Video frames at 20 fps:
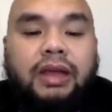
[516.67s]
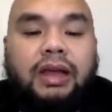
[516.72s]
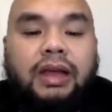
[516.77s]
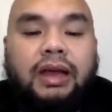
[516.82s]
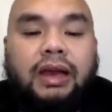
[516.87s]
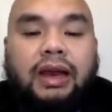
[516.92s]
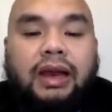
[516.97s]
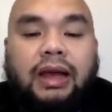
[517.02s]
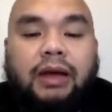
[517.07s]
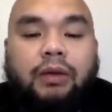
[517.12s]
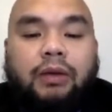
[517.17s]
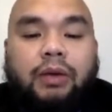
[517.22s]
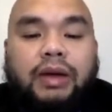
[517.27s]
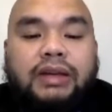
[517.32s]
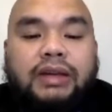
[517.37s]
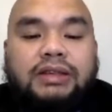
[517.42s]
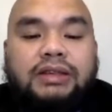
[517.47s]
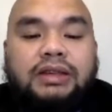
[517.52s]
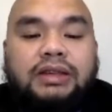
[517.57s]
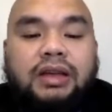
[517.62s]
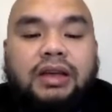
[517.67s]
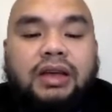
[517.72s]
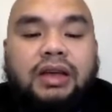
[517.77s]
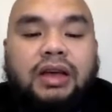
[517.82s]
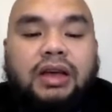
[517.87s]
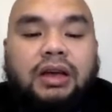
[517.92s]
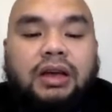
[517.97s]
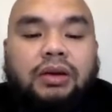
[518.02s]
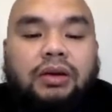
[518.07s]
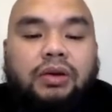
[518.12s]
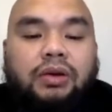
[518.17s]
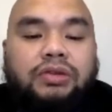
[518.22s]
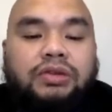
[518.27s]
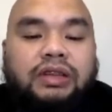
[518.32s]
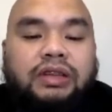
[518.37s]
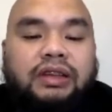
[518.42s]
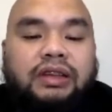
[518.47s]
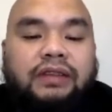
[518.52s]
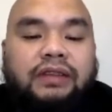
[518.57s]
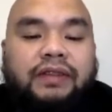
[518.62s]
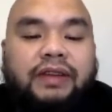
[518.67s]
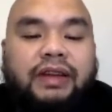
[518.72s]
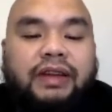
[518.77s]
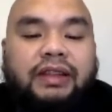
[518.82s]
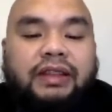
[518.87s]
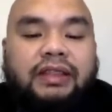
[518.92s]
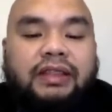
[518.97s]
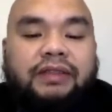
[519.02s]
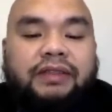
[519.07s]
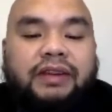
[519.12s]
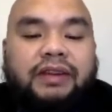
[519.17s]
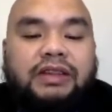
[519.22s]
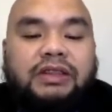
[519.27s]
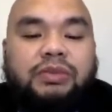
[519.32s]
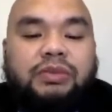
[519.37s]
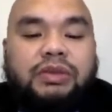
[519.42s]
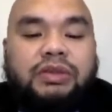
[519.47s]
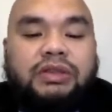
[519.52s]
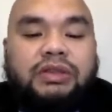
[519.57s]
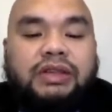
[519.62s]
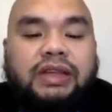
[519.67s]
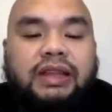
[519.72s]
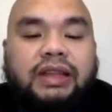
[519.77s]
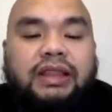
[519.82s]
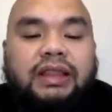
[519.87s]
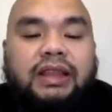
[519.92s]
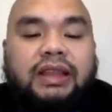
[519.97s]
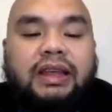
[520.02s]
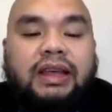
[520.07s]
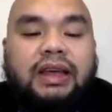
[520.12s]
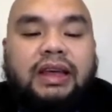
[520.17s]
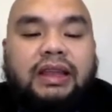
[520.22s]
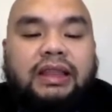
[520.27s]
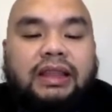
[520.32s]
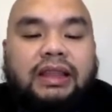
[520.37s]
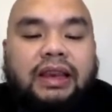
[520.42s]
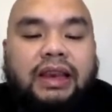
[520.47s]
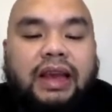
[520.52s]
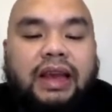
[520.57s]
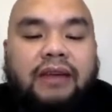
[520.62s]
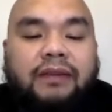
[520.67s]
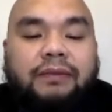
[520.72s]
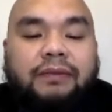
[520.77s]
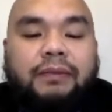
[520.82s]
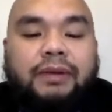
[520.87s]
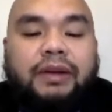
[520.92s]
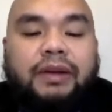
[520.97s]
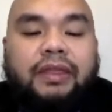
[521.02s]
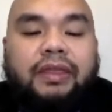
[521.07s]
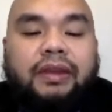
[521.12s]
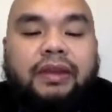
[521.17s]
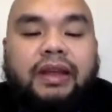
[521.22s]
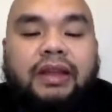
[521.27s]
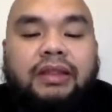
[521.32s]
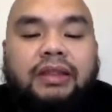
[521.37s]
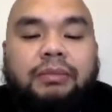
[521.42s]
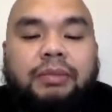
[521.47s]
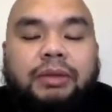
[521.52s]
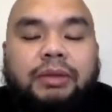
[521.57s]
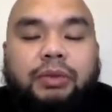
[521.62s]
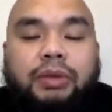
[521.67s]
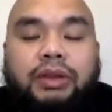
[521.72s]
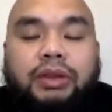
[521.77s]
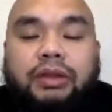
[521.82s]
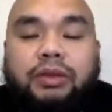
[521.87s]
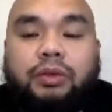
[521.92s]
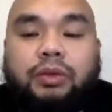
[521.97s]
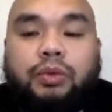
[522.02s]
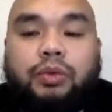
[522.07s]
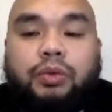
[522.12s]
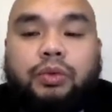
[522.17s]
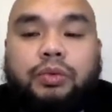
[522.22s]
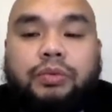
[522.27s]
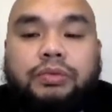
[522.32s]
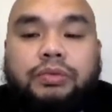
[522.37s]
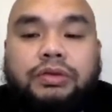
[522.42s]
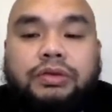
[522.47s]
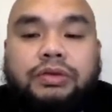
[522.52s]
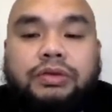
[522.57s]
Likewise, no significant difference was seen in the live birth rate between the 2 groups.